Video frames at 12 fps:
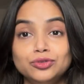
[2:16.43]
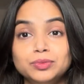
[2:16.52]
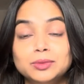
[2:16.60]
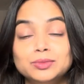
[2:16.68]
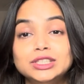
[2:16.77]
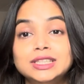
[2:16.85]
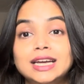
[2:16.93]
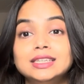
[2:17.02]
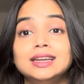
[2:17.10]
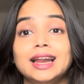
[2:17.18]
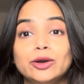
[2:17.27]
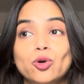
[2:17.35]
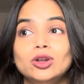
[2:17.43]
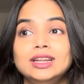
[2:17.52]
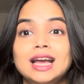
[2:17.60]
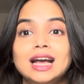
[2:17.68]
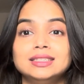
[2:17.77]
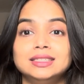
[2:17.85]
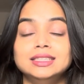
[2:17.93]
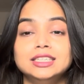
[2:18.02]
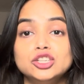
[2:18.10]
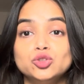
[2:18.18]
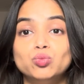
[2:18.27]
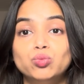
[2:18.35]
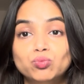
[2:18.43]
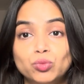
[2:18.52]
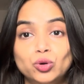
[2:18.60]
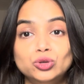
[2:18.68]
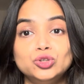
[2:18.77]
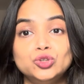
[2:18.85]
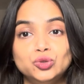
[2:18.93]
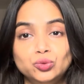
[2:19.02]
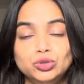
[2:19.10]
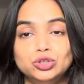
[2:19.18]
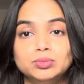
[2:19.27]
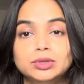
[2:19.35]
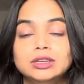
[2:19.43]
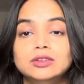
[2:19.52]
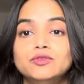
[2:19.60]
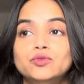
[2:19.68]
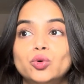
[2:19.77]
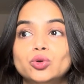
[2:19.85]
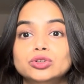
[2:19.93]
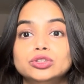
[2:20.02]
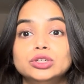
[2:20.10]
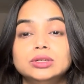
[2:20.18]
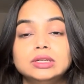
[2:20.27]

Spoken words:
remember that glycolic acid is more suitable for